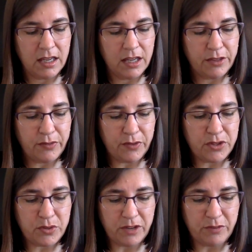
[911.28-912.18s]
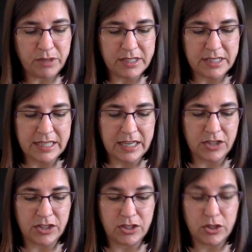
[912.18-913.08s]
The first 12
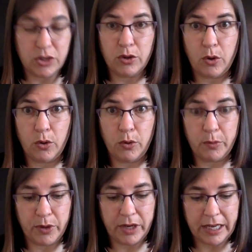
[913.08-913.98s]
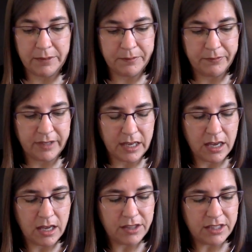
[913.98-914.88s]
presentations took the whole morning.
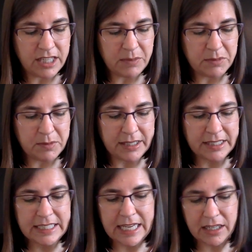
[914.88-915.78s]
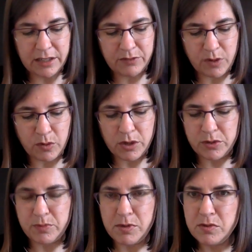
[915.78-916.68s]
The teams mixed data, photos,
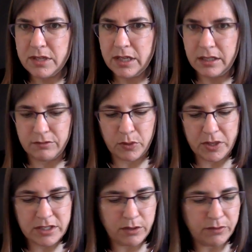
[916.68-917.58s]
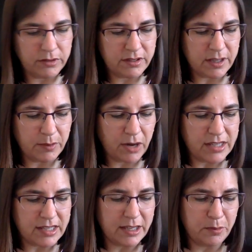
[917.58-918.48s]
music, and voiceovers,
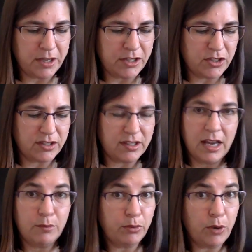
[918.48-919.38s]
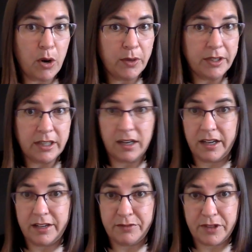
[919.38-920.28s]
summarizing their pitches, pro and
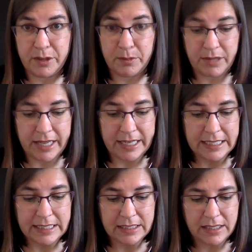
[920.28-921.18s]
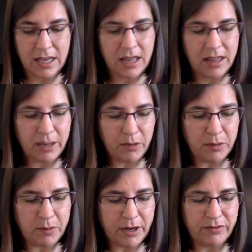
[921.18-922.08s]
con for their planets. They were
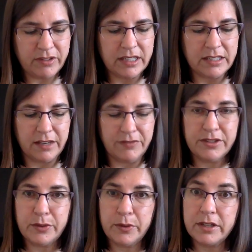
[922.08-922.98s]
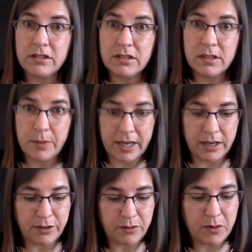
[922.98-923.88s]
prepared for the toughest questions the panel
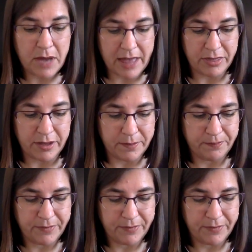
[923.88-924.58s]
threw at them.